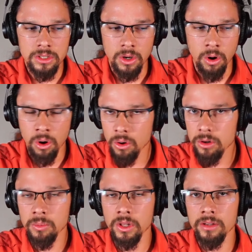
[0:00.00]

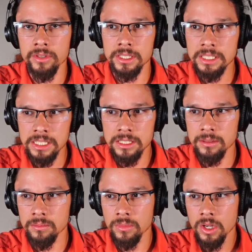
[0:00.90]
horrible of a
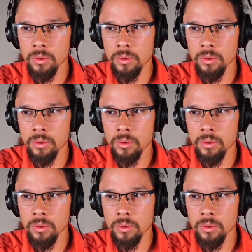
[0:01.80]
system